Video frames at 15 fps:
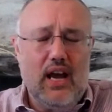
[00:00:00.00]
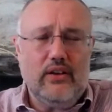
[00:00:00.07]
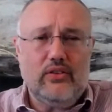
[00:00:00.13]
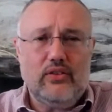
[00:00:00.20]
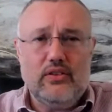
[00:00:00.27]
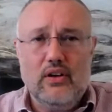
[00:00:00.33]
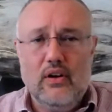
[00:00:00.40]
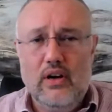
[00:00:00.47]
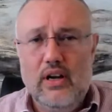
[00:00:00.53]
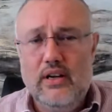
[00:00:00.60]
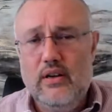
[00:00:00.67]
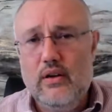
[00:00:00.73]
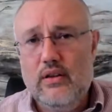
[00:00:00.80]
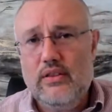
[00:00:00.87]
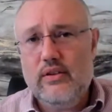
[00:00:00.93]
star in
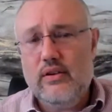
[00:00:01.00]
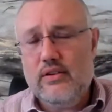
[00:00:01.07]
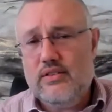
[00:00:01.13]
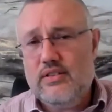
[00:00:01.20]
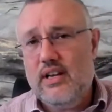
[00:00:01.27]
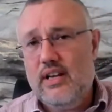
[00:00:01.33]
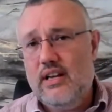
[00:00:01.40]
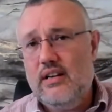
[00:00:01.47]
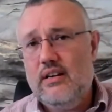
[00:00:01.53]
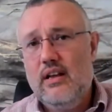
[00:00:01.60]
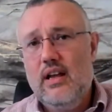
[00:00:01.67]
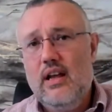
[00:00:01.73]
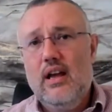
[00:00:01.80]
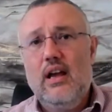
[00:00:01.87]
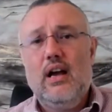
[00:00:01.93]
year 13.
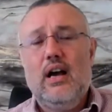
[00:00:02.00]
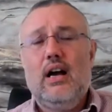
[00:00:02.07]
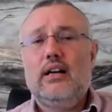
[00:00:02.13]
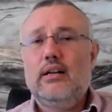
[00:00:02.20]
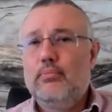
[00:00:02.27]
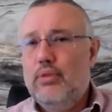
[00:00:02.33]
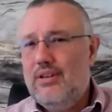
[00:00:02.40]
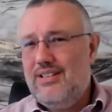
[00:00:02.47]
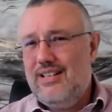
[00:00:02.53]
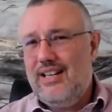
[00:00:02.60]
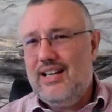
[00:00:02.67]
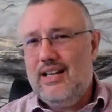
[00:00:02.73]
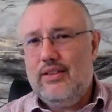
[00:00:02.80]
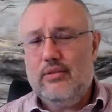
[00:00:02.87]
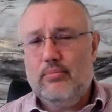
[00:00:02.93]
And I'll put
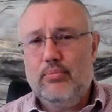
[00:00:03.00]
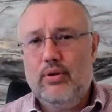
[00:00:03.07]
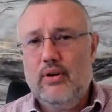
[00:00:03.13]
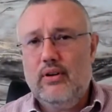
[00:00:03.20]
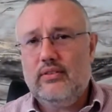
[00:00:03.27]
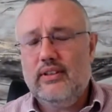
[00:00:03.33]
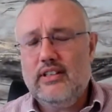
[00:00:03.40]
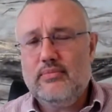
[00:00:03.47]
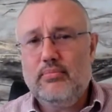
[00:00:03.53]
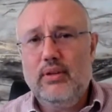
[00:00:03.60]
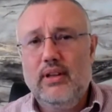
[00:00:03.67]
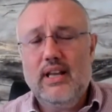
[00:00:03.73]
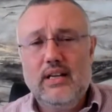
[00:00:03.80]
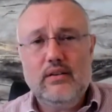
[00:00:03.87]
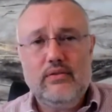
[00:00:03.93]
together a personalized
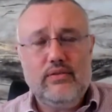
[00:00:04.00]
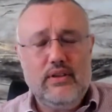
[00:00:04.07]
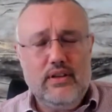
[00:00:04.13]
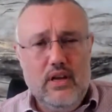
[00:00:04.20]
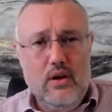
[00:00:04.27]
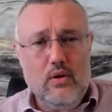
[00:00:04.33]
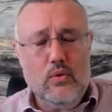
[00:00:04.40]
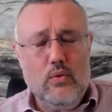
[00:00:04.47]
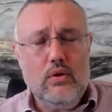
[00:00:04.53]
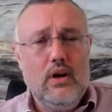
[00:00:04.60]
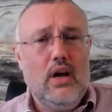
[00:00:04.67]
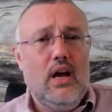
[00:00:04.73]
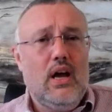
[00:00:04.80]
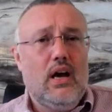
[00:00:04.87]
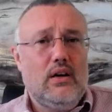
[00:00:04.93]
plan for you
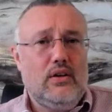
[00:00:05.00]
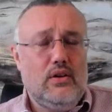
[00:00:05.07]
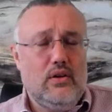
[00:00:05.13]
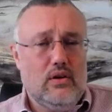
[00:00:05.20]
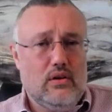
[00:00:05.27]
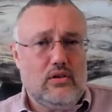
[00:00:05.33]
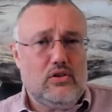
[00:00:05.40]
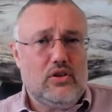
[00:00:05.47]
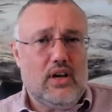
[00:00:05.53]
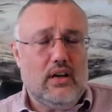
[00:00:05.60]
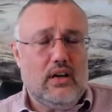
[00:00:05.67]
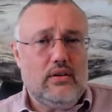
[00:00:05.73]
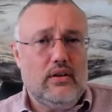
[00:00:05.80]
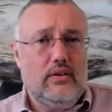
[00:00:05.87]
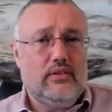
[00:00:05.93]
and your
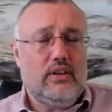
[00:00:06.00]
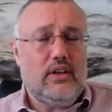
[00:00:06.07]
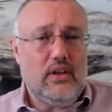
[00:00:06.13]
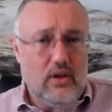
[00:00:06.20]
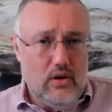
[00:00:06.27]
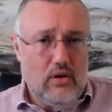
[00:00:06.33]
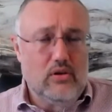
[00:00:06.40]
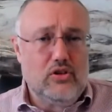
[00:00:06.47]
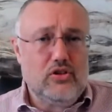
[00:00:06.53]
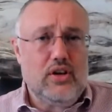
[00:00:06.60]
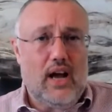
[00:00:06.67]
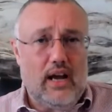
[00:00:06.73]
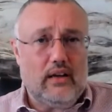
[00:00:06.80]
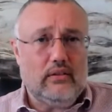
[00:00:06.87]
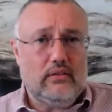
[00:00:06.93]
child, so your
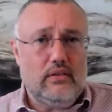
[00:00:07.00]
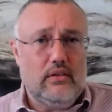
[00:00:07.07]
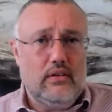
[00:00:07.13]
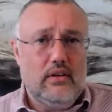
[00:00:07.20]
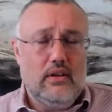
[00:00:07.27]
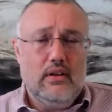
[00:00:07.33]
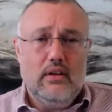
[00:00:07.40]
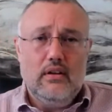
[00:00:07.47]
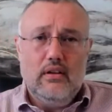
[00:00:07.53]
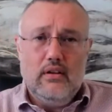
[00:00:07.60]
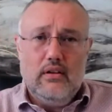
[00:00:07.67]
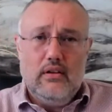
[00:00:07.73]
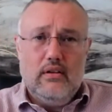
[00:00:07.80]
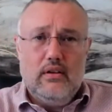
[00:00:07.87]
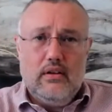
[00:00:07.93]
child
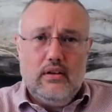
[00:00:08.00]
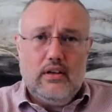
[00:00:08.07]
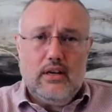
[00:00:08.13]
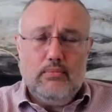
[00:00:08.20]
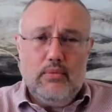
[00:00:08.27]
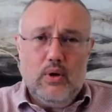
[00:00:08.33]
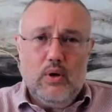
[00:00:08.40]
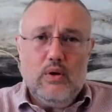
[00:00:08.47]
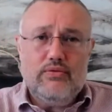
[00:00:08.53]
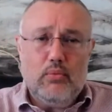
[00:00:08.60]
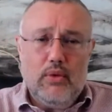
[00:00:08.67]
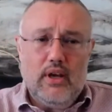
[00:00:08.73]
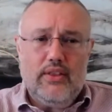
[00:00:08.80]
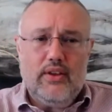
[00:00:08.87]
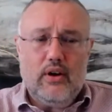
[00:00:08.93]
can move from
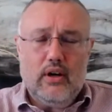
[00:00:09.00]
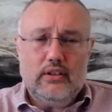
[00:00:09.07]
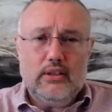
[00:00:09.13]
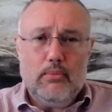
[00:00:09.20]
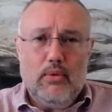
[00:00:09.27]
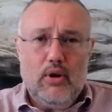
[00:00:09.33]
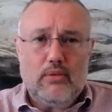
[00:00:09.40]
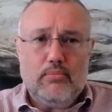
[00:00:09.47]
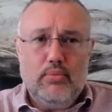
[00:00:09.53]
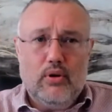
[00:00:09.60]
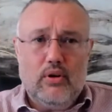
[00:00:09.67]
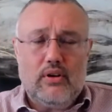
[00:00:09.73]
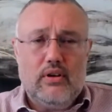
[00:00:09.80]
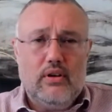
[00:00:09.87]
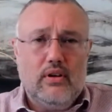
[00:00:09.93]
where they are on the mark
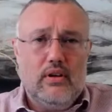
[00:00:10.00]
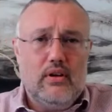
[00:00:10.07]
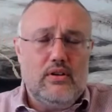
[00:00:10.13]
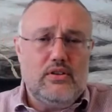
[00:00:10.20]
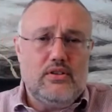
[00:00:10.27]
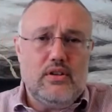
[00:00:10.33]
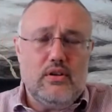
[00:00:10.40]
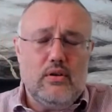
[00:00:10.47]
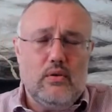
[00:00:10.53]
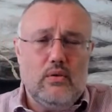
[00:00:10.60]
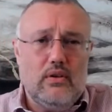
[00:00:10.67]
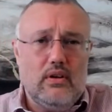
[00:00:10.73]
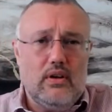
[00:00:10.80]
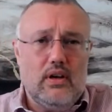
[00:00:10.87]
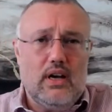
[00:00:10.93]
book to
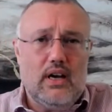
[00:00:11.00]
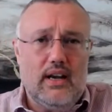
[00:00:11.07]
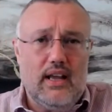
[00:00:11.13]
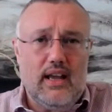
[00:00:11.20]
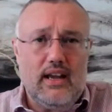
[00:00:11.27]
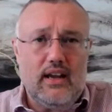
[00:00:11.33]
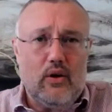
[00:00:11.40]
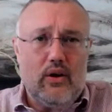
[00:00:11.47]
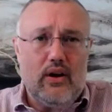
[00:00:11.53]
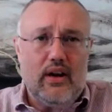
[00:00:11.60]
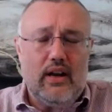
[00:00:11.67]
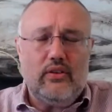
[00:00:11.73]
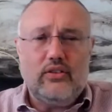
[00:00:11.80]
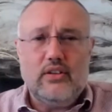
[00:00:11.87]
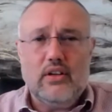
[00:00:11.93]
an A or an
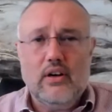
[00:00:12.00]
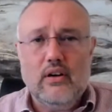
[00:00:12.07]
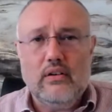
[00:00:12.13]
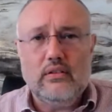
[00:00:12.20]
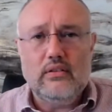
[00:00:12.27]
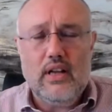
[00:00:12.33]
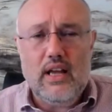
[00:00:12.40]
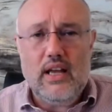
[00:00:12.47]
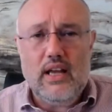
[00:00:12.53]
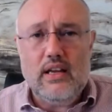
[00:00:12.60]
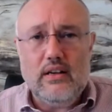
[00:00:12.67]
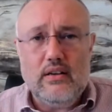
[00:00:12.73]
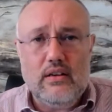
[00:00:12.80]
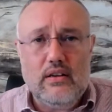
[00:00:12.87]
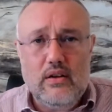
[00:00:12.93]
A star
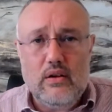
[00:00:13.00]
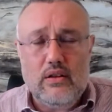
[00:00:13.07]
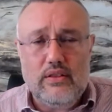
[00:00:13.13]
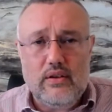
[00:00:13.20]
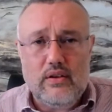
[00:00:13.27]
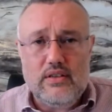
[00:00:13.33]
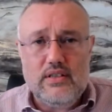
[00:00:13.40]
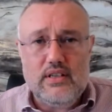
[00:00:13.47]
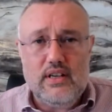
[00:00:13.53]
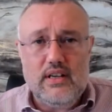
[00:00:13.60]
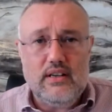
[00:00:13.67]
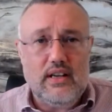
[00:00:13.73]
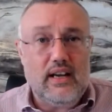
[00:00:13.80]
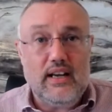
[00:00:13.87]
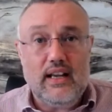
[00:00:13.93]
in year
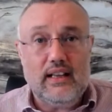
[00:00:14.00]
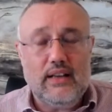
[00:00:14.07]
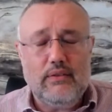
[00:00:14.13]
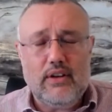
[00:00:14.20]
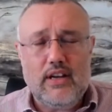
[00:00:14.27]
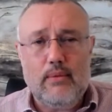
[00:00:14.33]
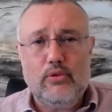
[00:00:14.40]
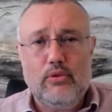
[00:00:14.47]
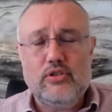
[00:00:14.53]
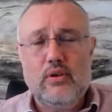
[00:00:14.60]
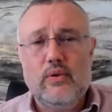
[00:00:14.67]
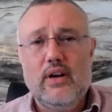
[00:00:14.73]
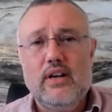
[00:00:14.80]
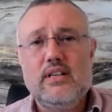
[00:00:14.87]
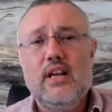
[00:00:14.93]
13 in A-level chemistry,
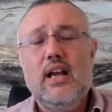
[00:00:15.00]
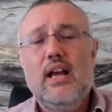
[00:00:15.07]
right?